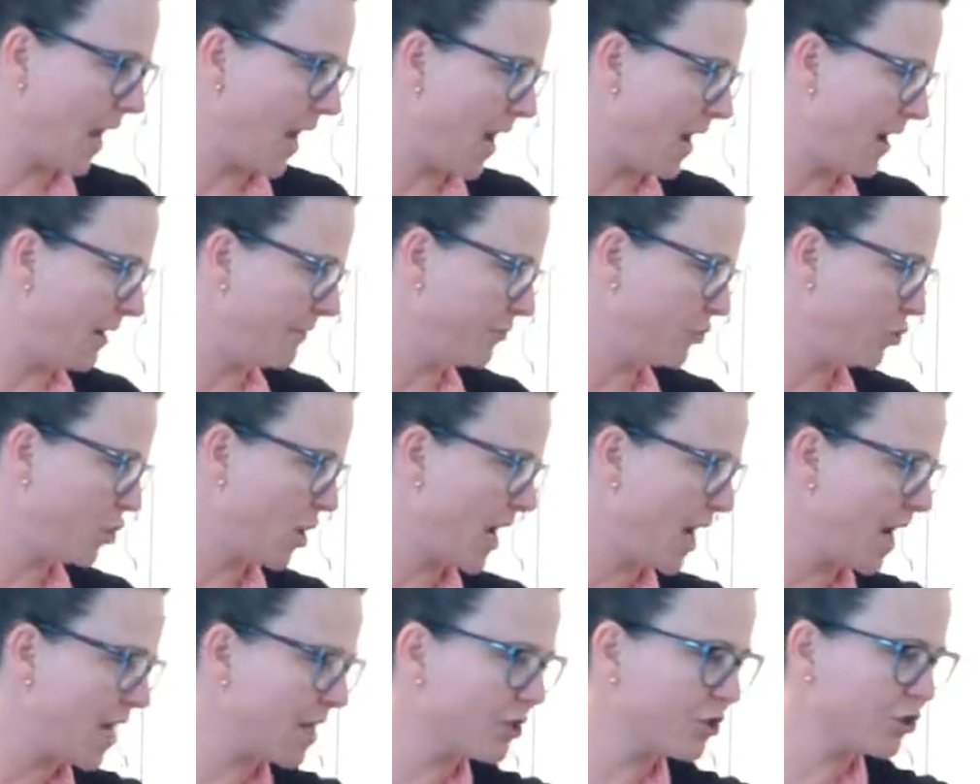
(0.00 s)
have
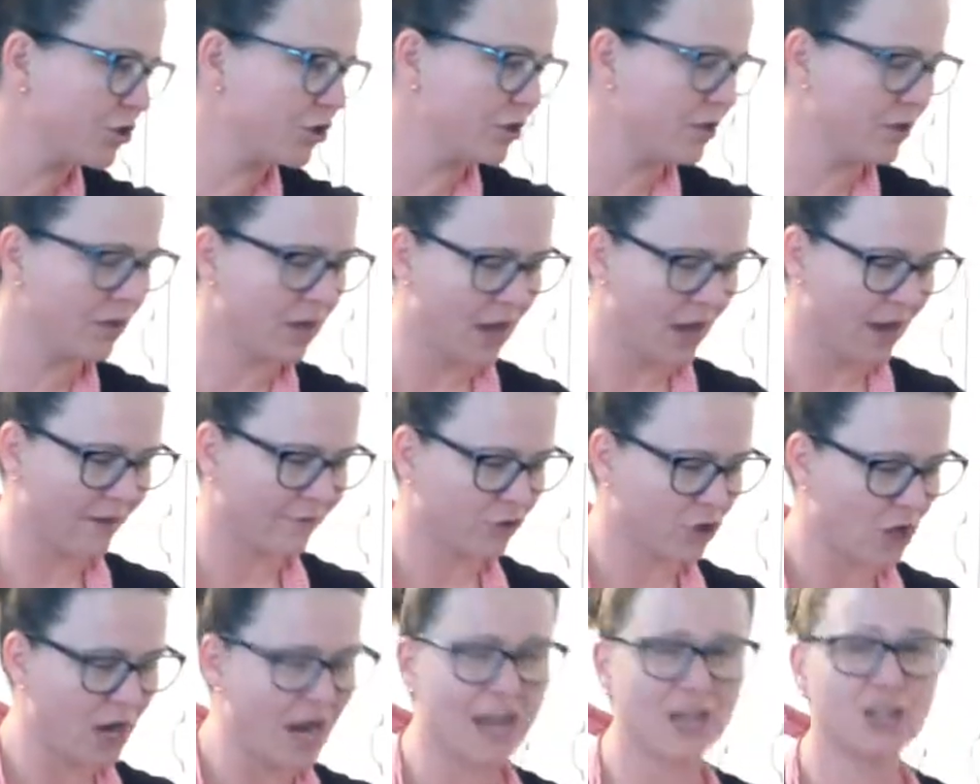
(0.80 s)

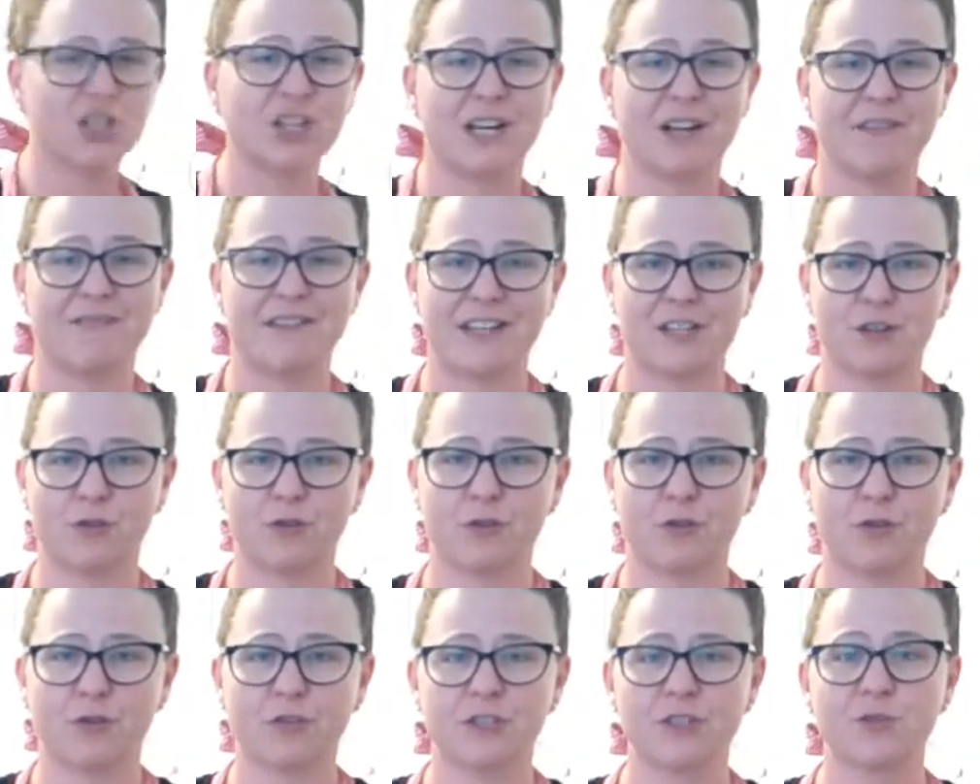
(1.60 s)
trash, and if I don't
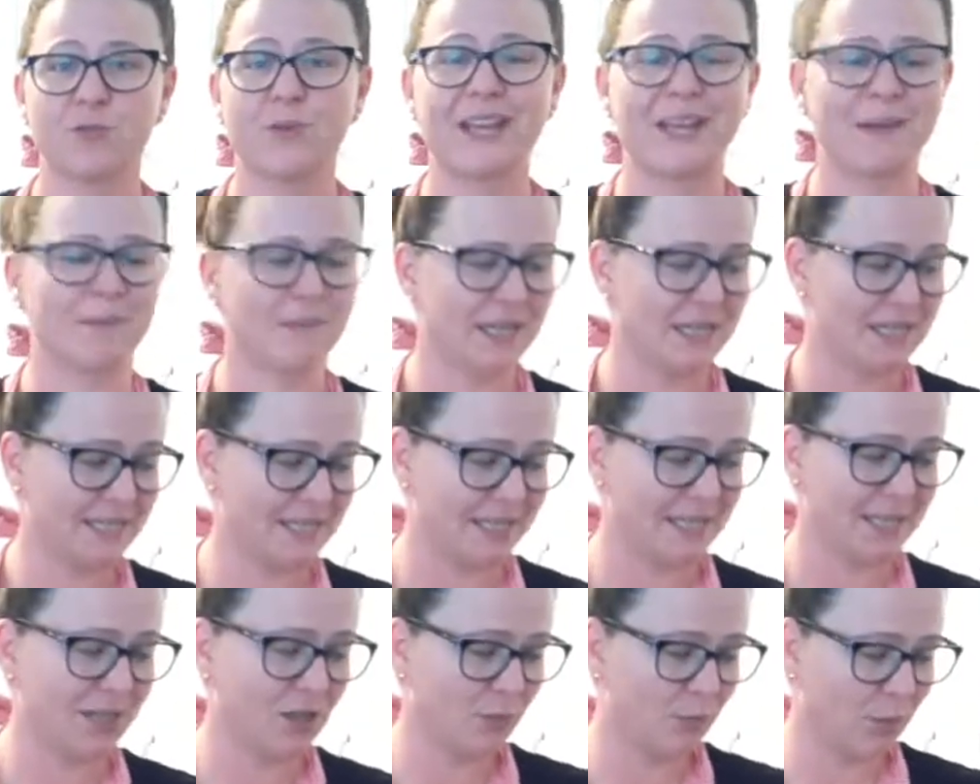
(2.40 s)
throw this away, I'm going to
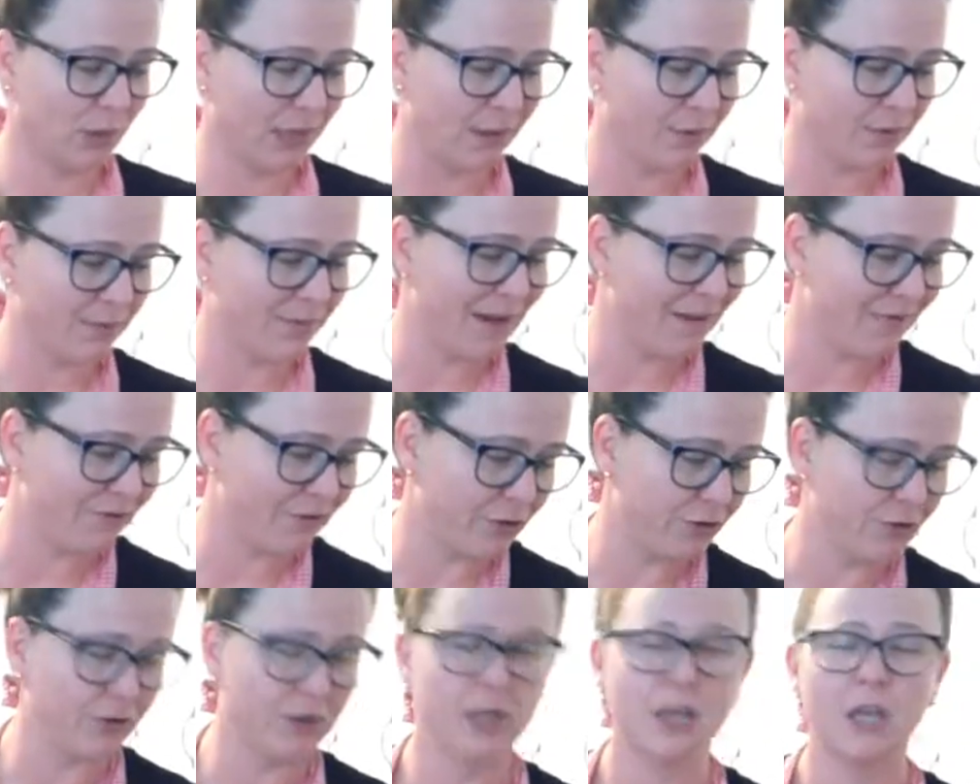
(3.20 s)
sit here and play with my
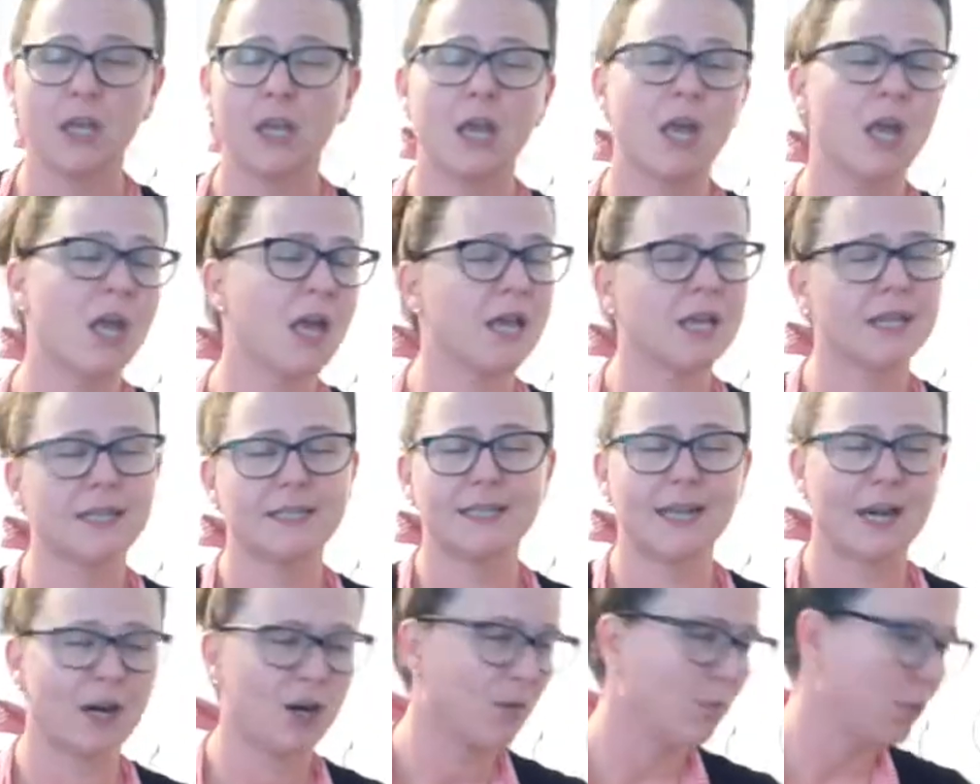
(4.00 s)
food.
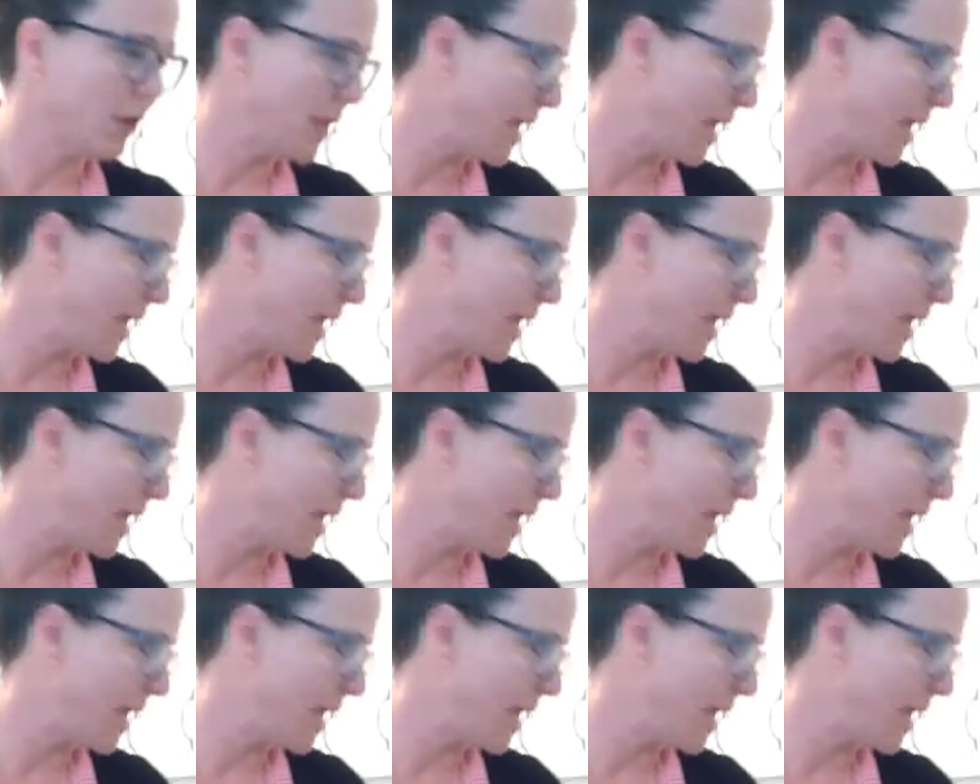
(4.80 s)
Terrible